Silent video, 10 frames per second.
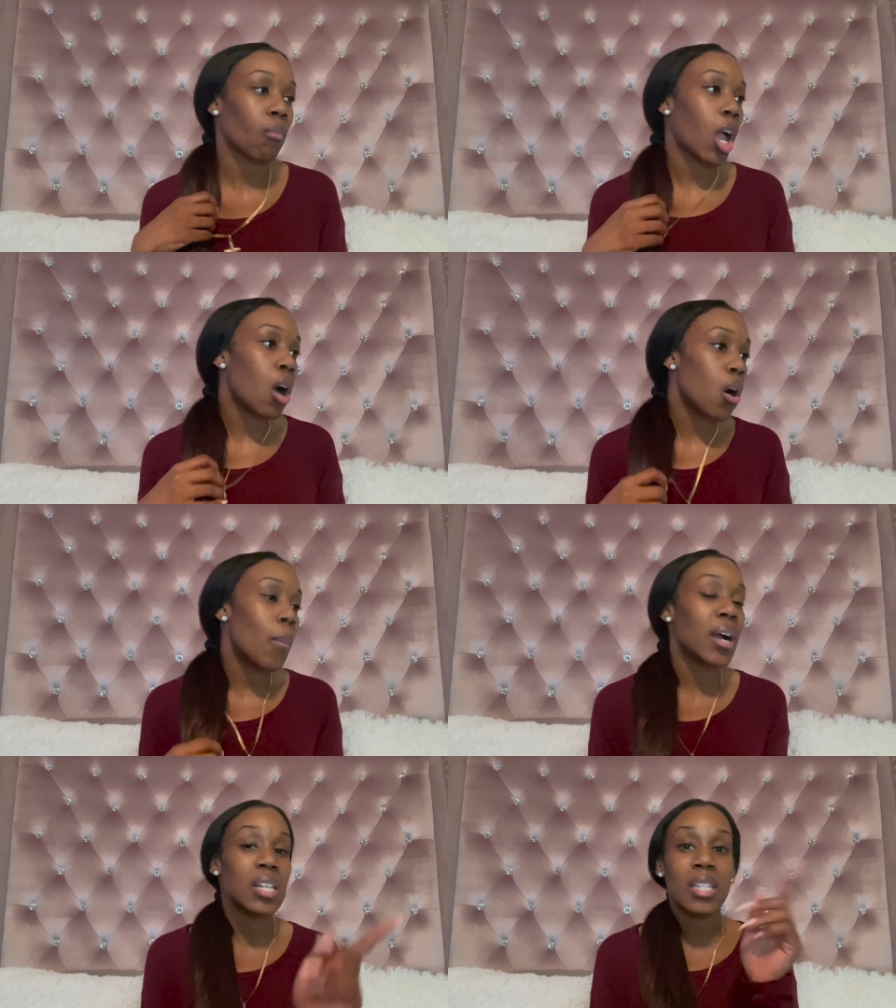Oh,
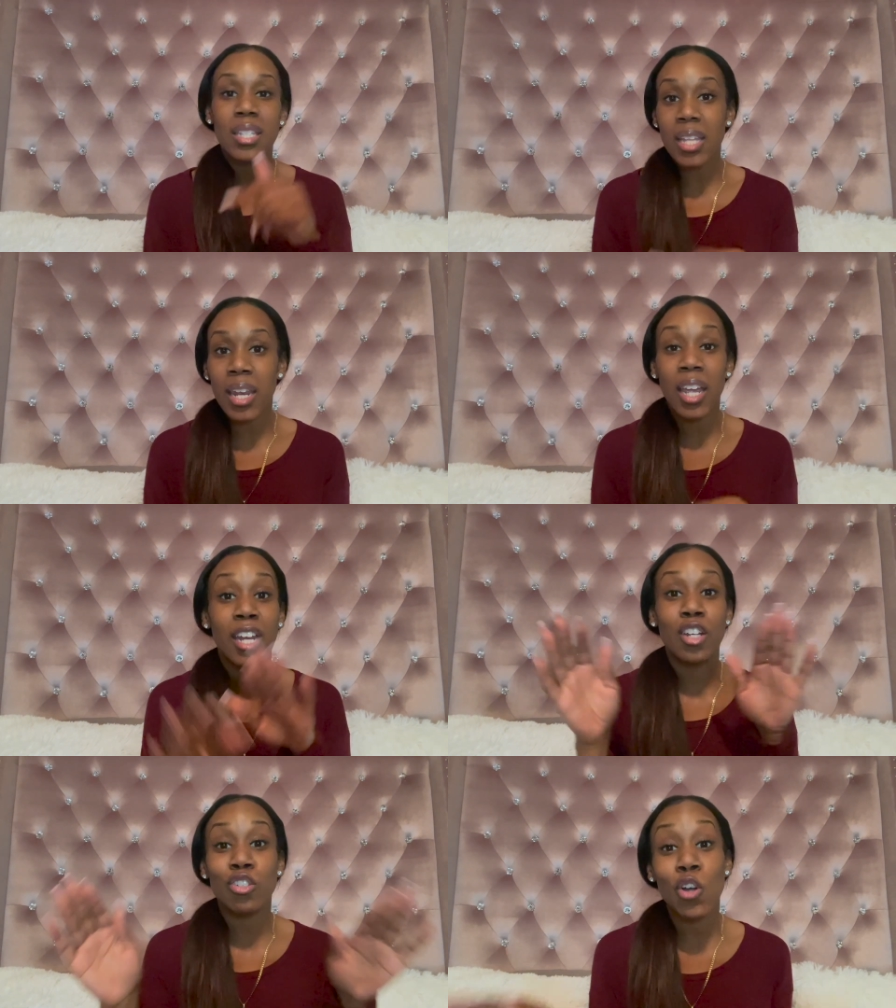because he said it
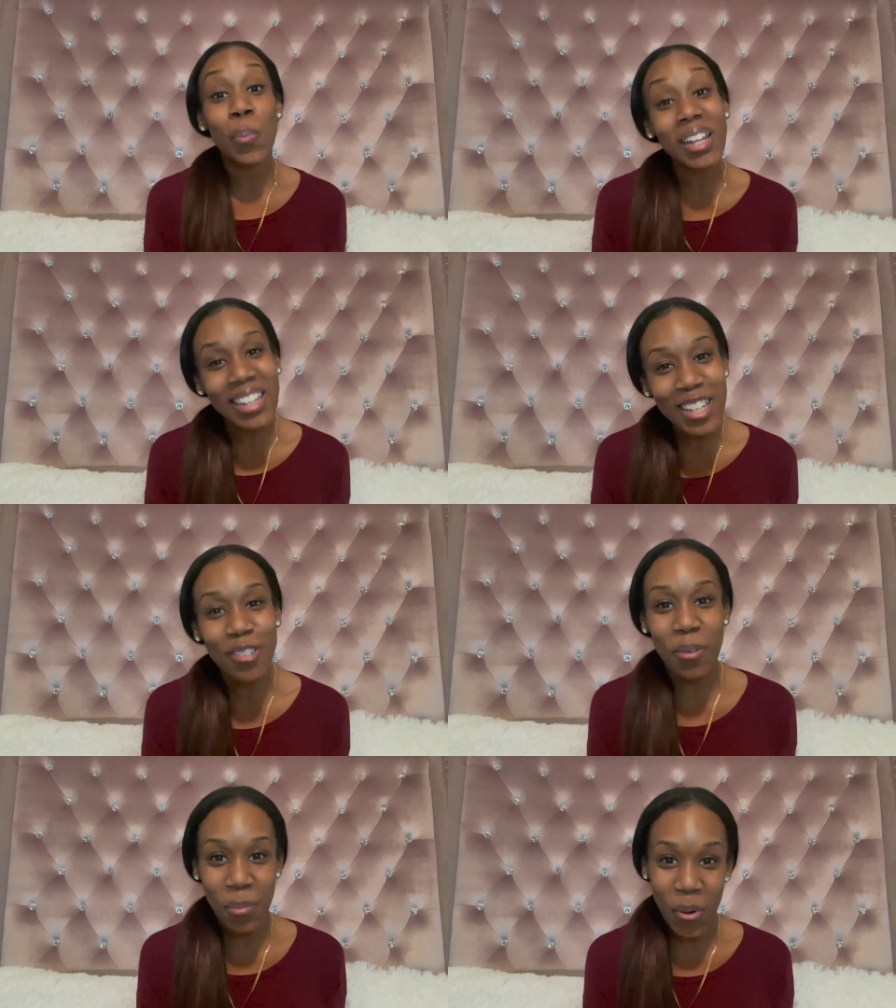and there's no
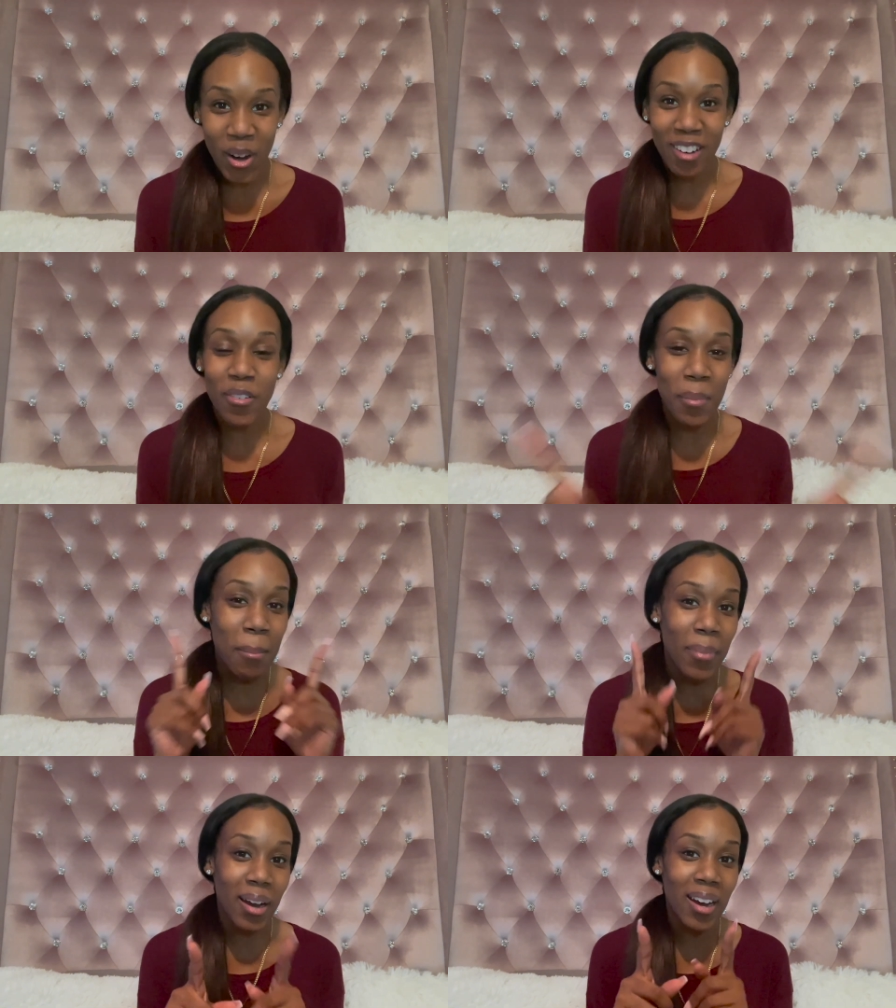police report.
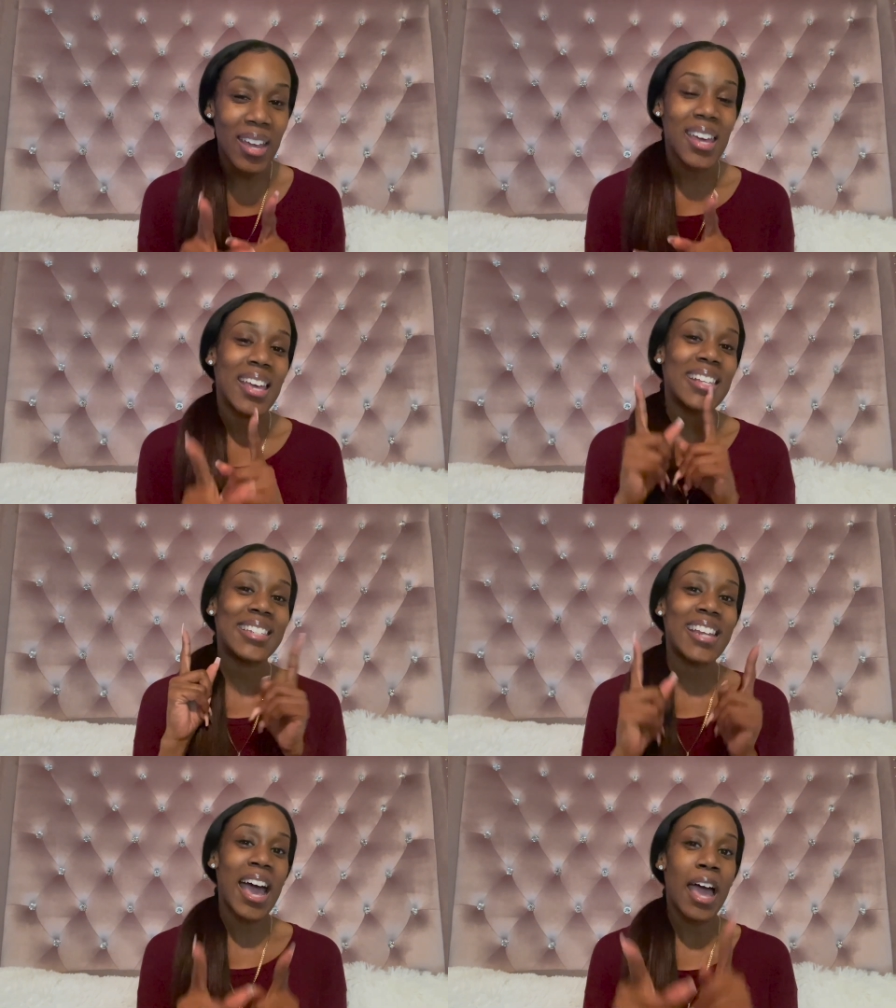Remember, his
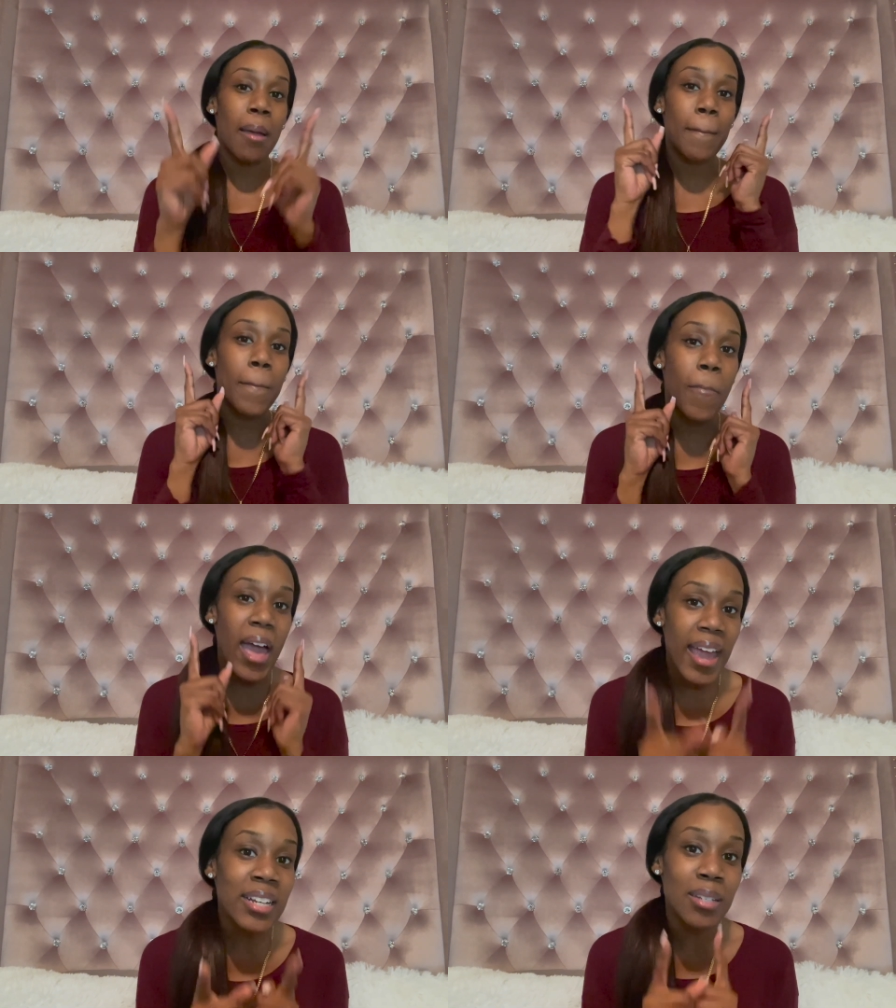dad
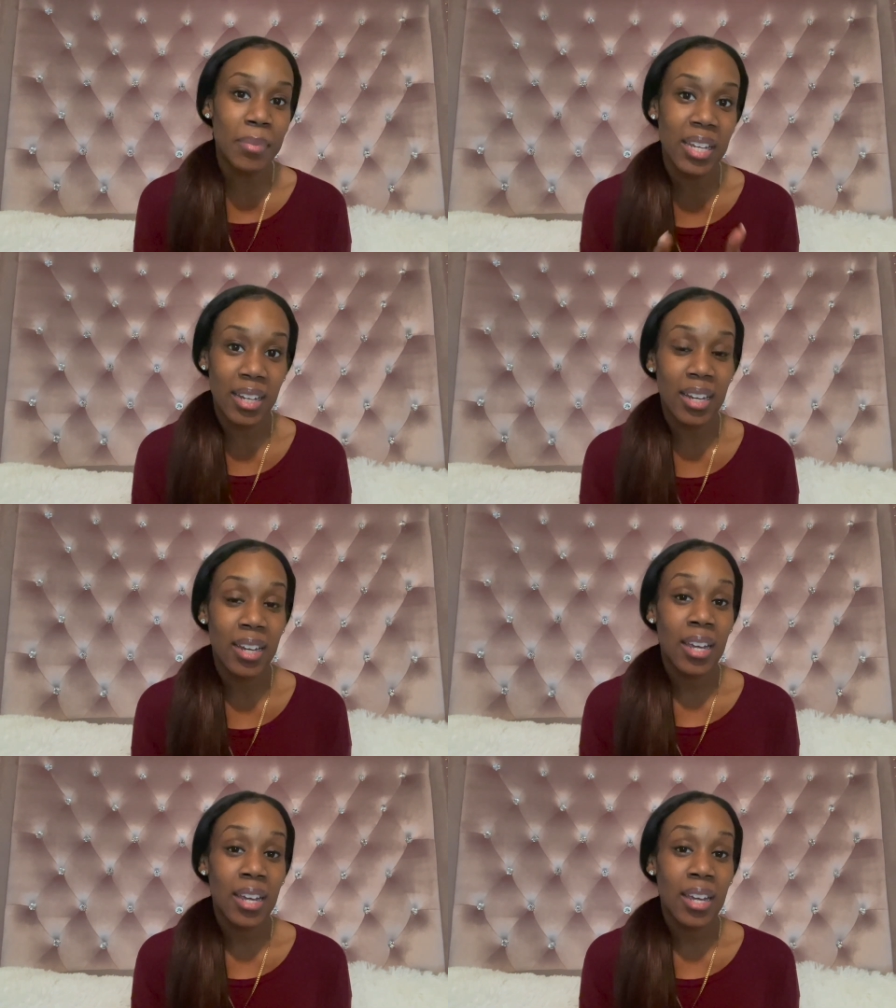begged me.